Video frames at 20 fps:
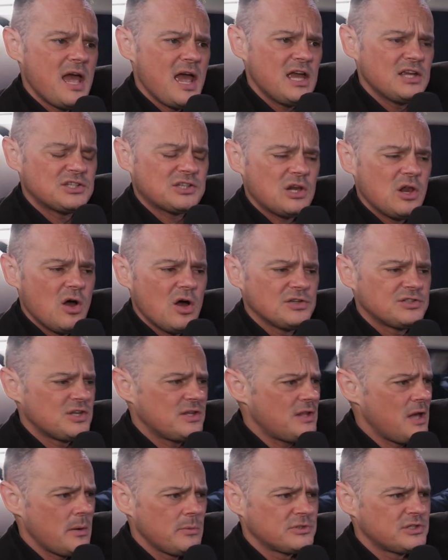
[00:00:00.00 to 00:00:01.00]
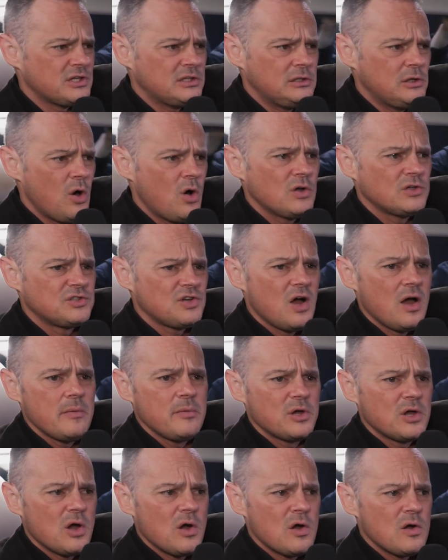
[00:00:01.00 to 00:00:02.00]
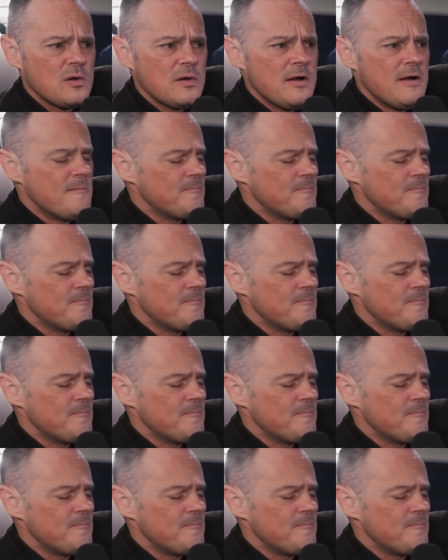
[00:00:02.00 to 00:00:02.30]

S-Class, and that was a long time ago.